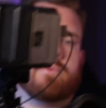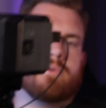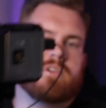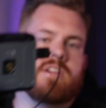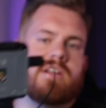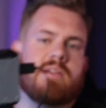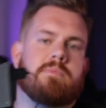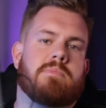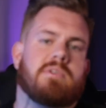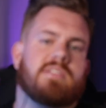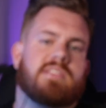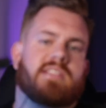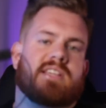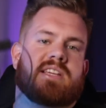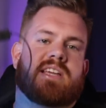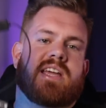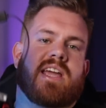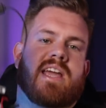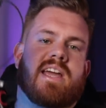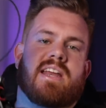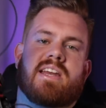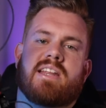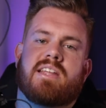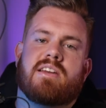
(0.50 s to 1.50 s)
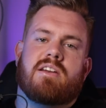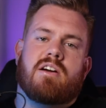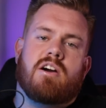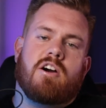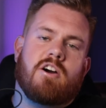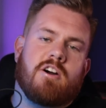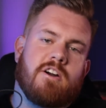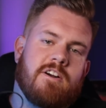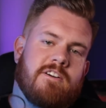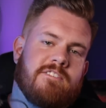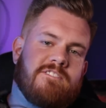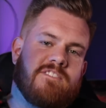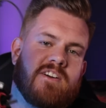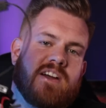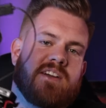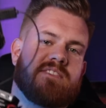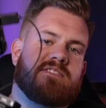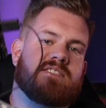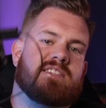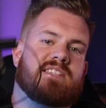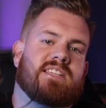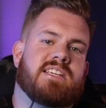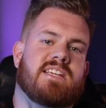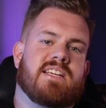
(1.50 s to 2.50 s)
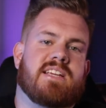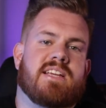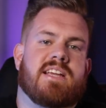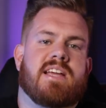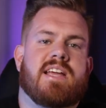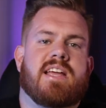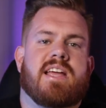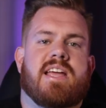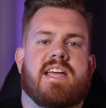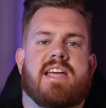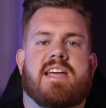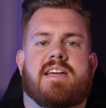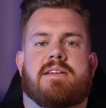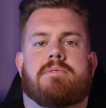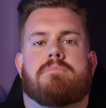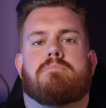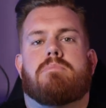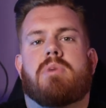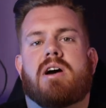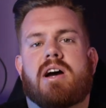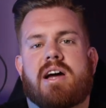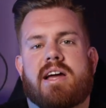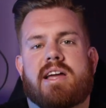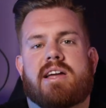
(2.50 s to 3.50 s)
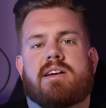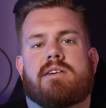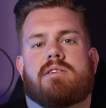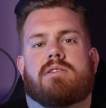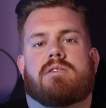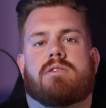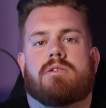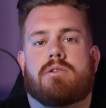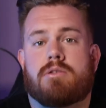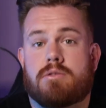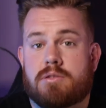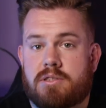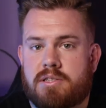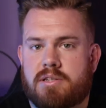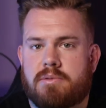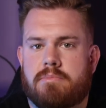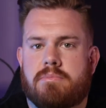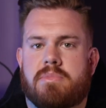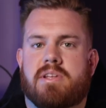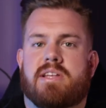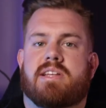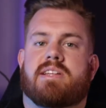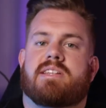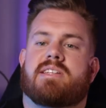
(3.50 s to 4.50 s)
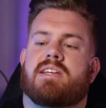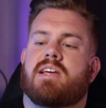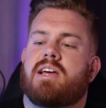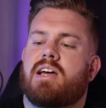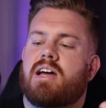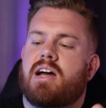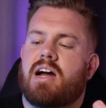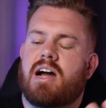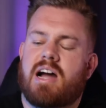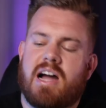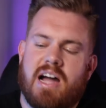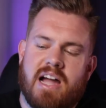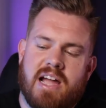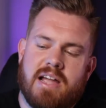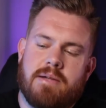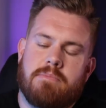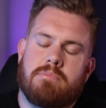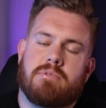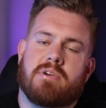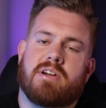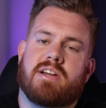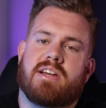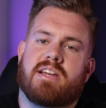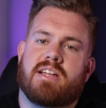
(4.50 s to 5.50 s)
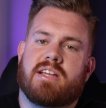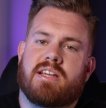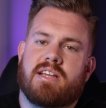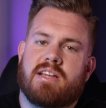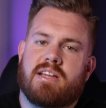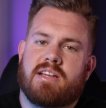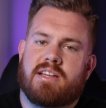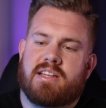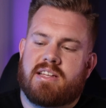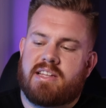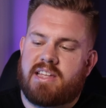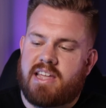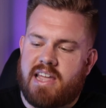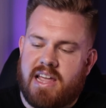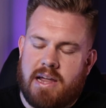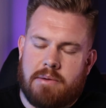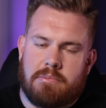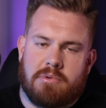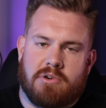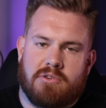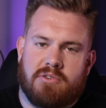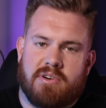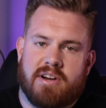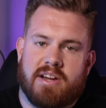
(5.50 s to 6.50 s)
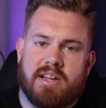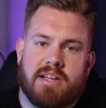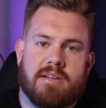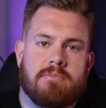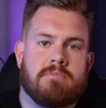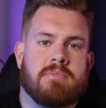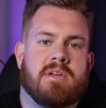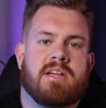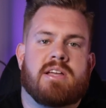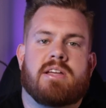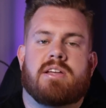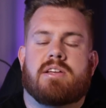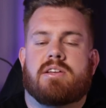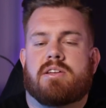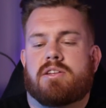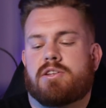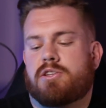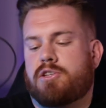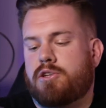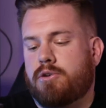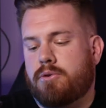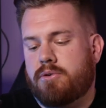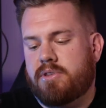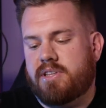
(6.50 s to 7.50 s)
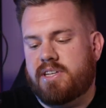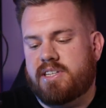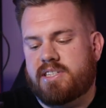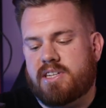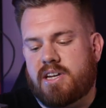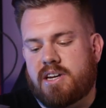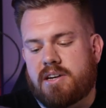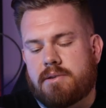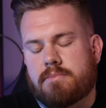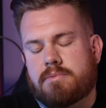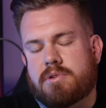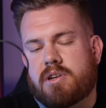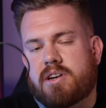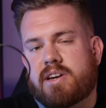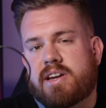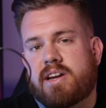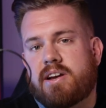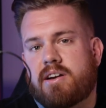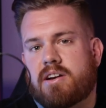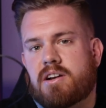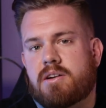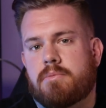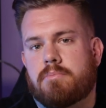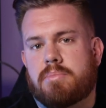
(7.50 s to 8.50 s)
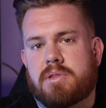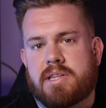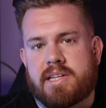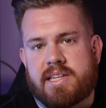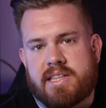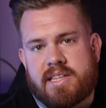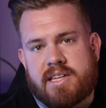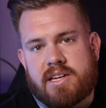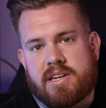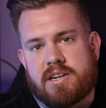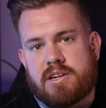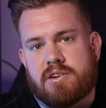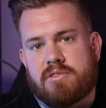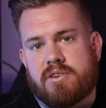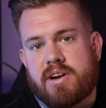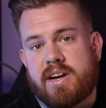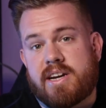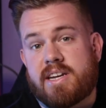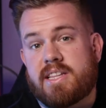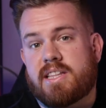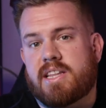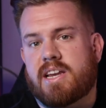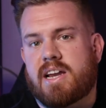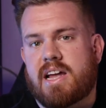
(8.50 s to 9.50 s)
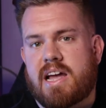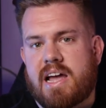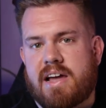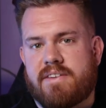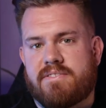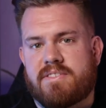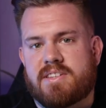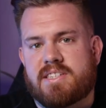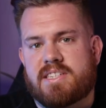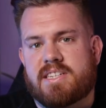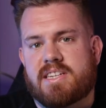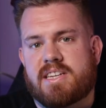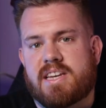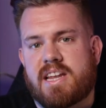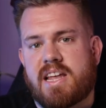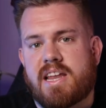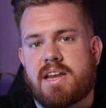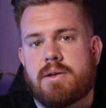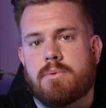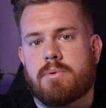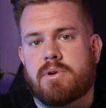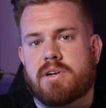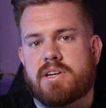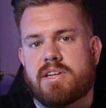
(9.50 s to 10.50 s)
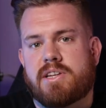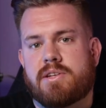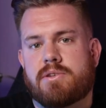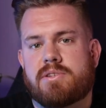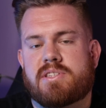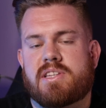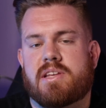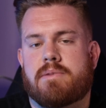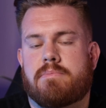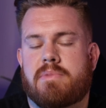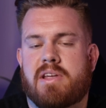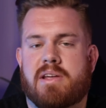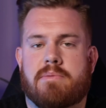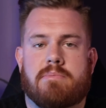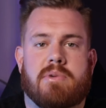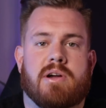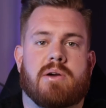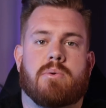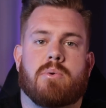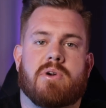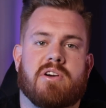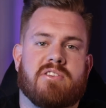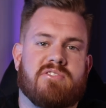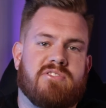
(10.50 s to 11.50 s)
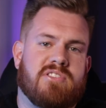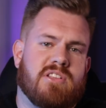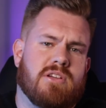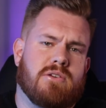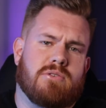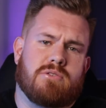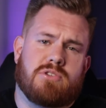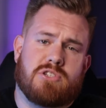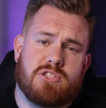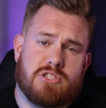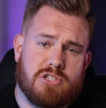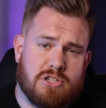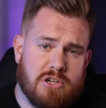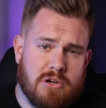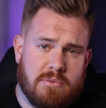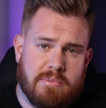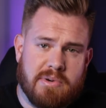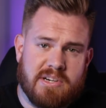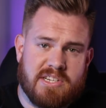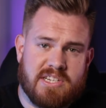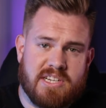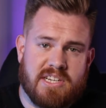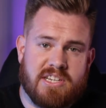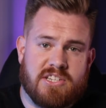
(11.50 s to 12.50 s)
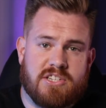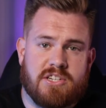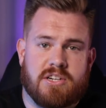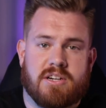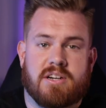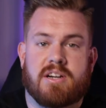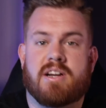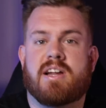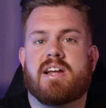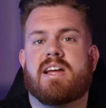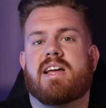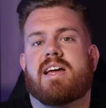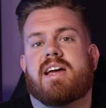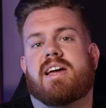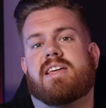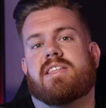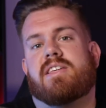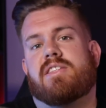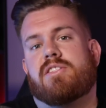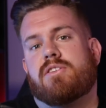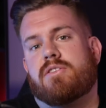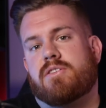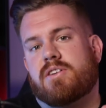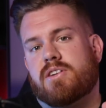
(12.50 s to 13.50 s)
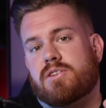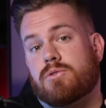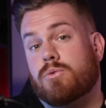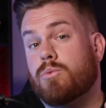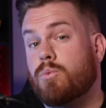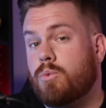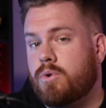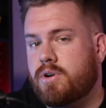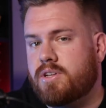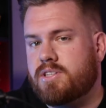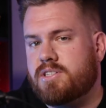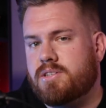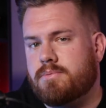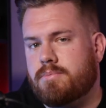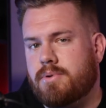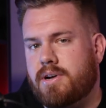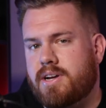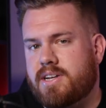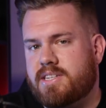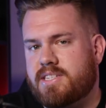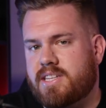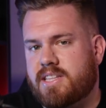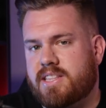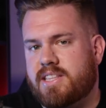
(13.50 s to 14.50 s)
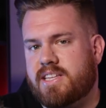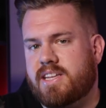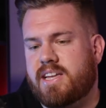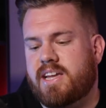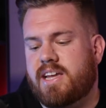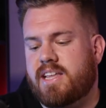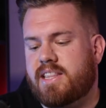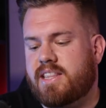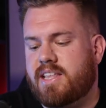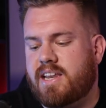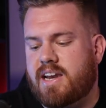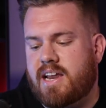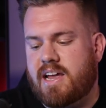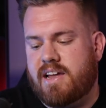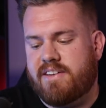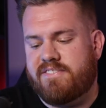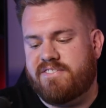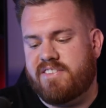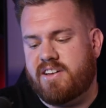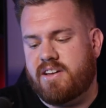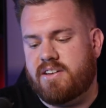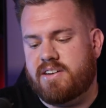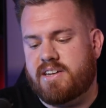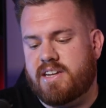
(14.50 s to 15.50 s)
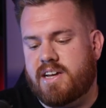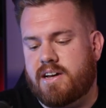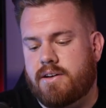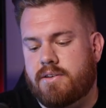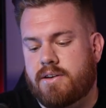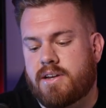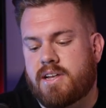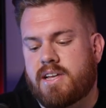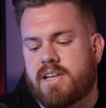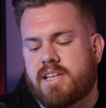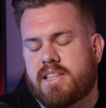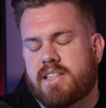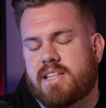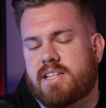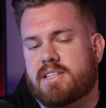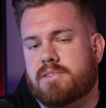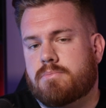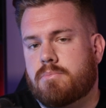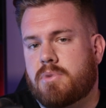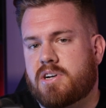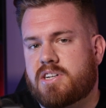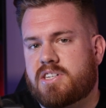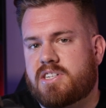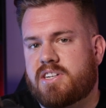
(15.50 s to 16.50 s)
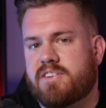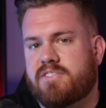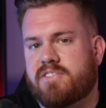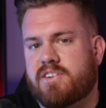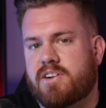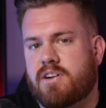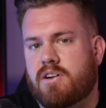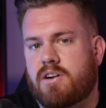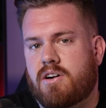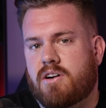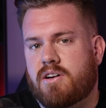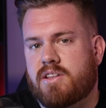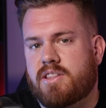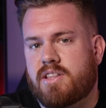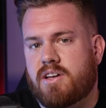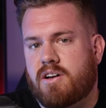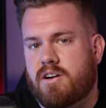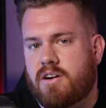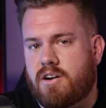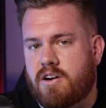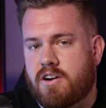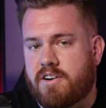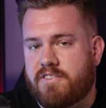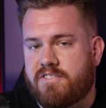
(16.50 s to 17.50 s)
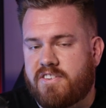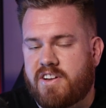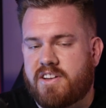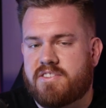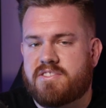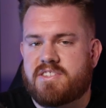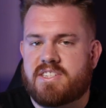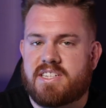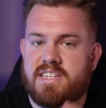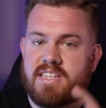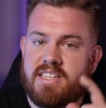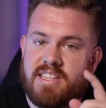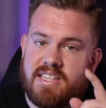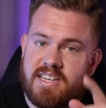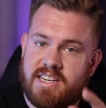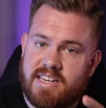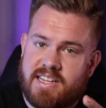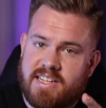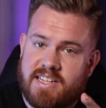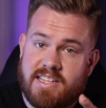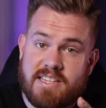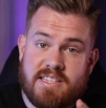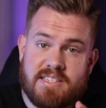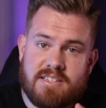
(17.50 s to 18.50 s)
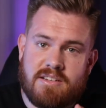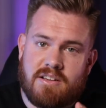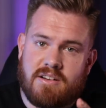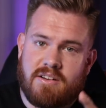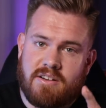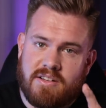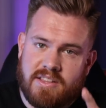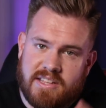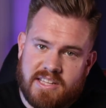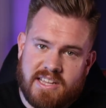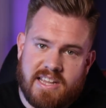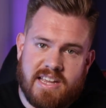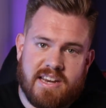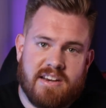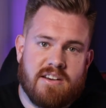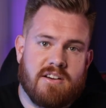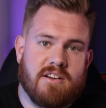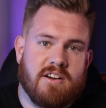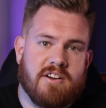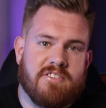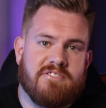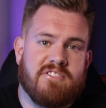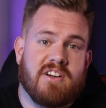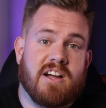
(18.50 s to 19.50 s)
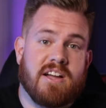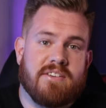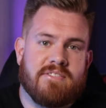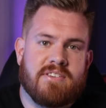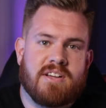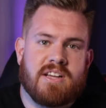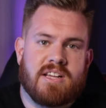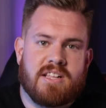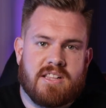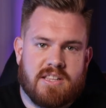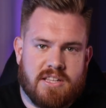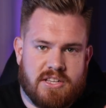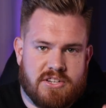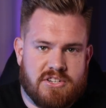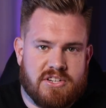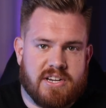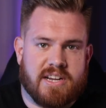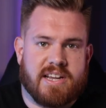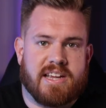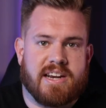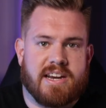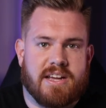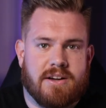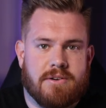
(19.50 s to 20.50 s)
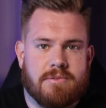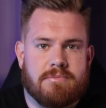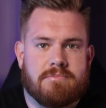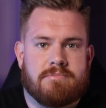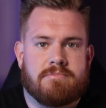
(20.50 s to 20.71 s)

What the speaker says: we're talking about the Canon R5C and my ultimate hybrid camera rig. Two of these items on here are completely underrated that I haven't seen anyone use that make my workflow so much easier. And then there is one surprise at the end that I found out that's much different on the R5C than it is on the Canon R5. Let's check it out.